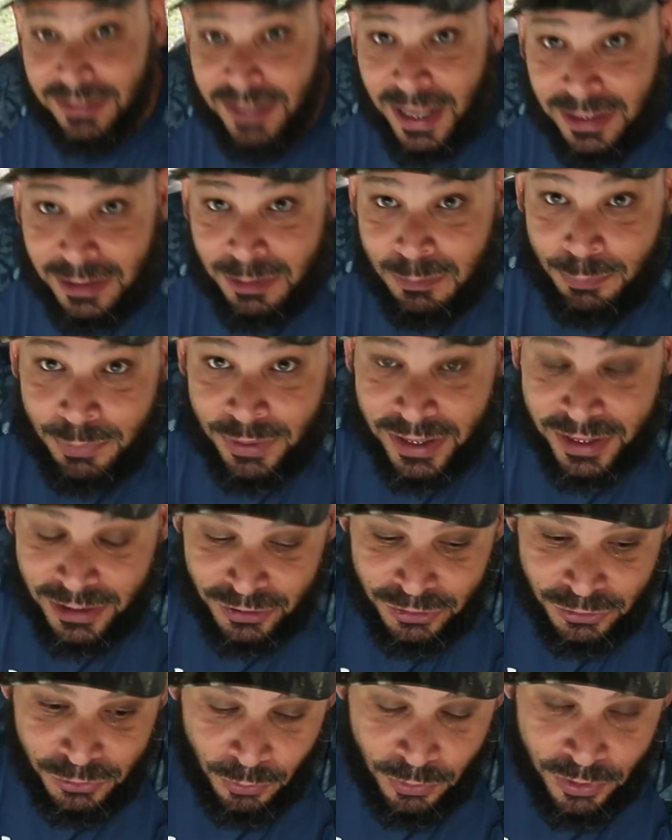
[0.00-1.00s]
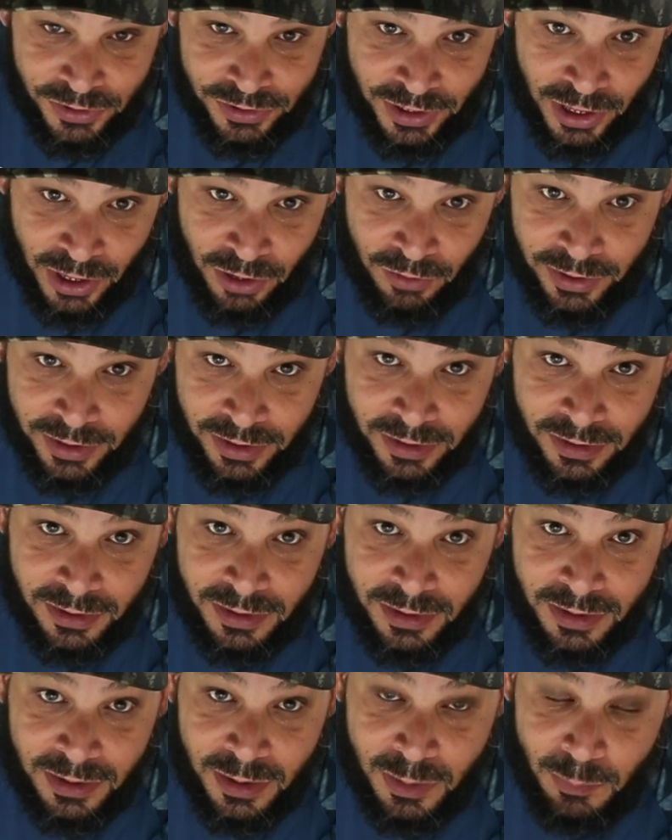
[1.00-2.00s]
not the biggest storage area,
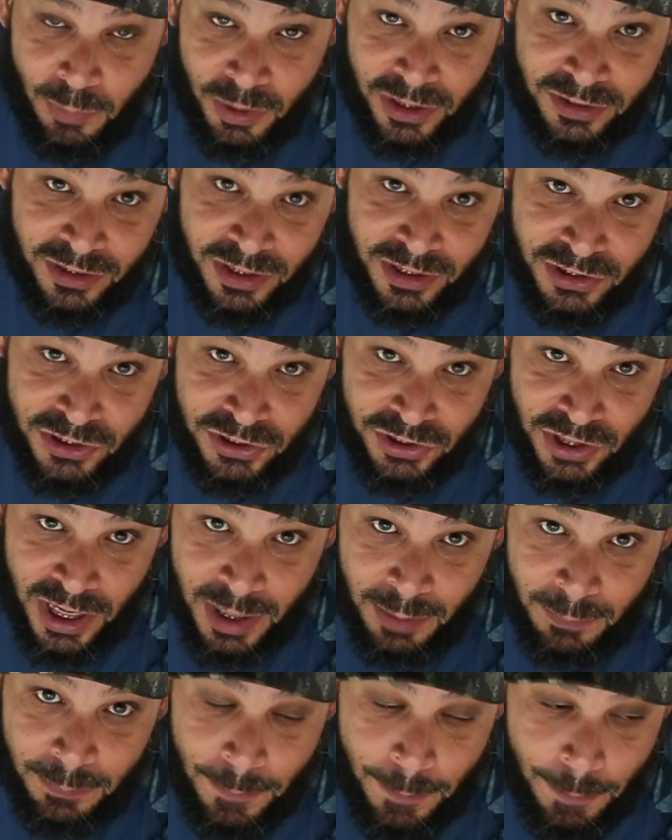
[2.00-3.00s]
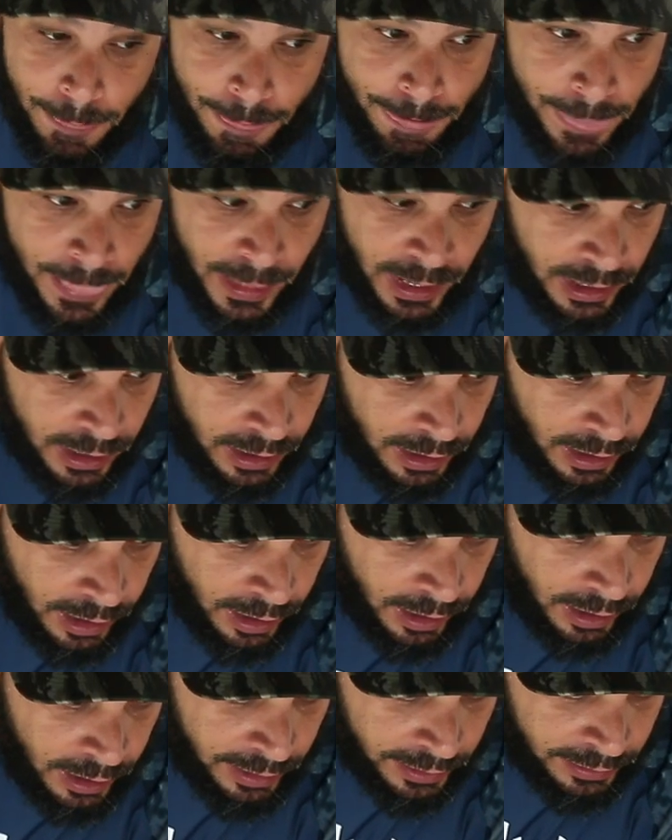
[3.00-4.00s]
but it does the job.
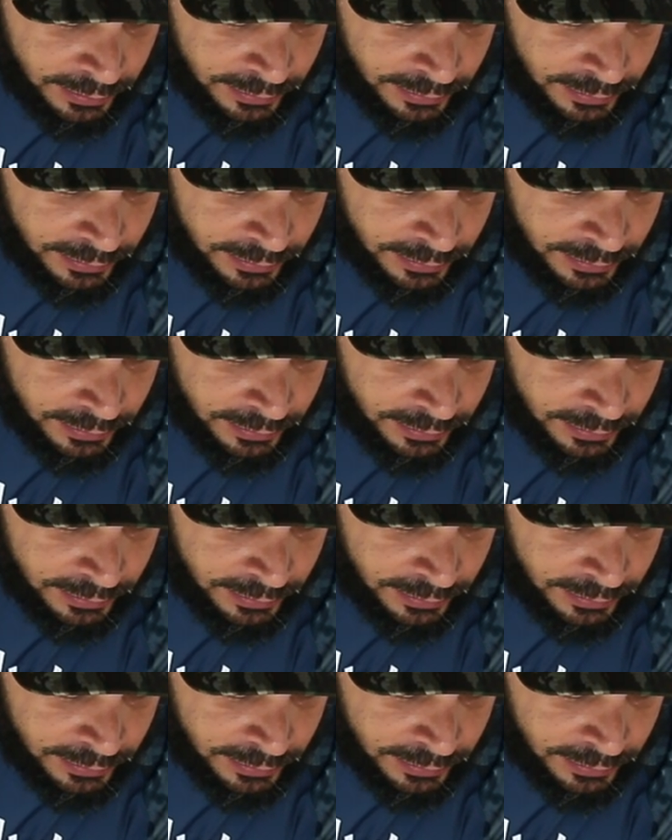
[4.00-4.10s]
Uh,